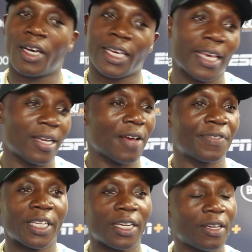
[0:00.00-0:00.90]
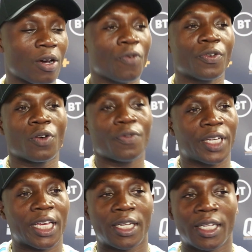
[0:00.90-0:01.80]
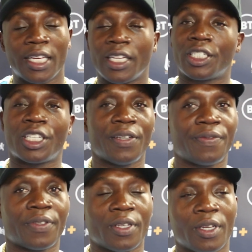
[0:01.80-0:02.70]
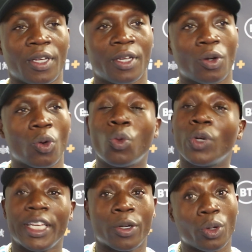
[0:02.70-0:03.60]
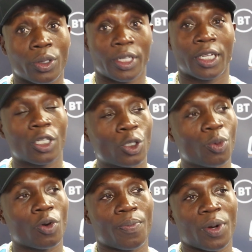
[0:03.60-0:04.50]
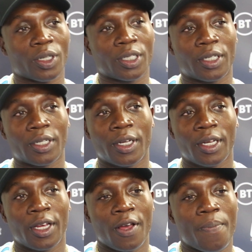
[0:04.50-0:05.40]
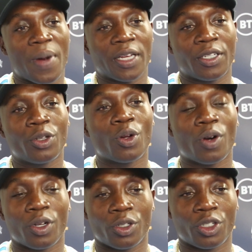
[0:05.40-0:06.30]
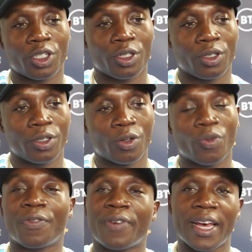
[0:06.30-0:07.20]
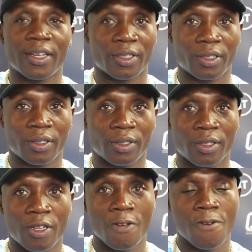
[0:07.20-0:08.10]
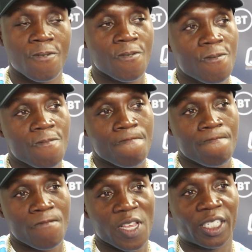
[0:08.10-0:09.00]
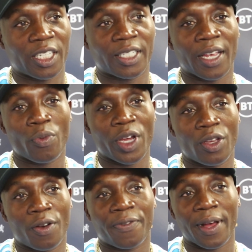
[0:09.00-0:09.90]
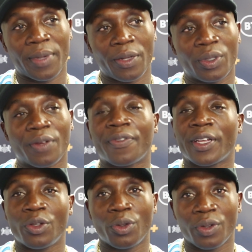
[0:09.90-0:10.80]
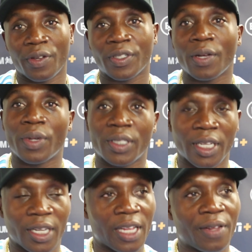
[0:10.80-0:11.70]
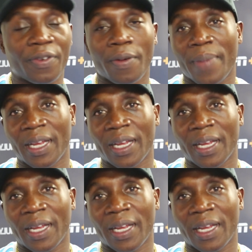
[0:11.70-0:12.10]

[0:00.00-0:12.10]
again, I've said it over and over again, he achieved all he could in the sport of boxing. But you know, Andre, we're fighters. It's the same way your family would defend you if someone said anything